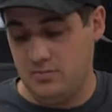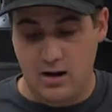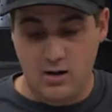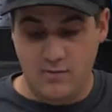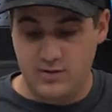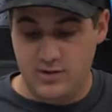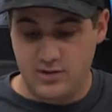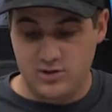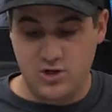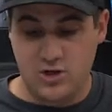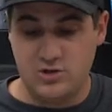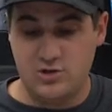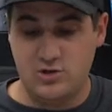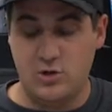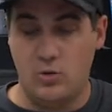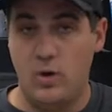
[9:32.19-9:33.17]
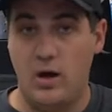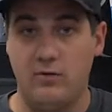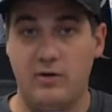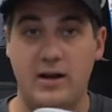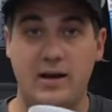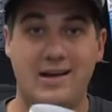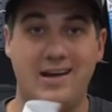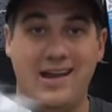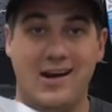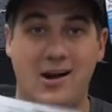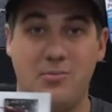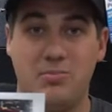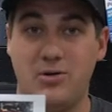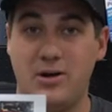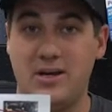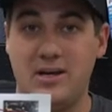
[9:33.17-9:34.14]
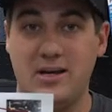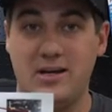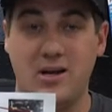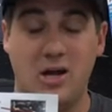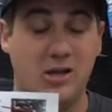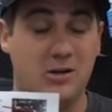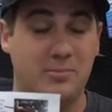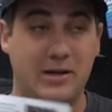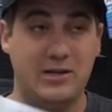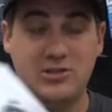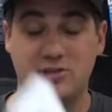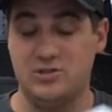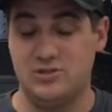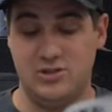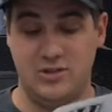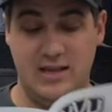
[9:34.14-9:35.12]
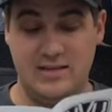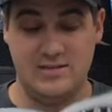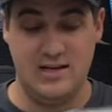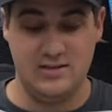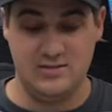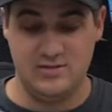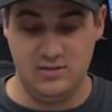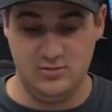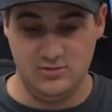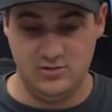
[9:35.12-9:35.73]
However, the instructions are well written and are printed in color pictures, so that's nice too.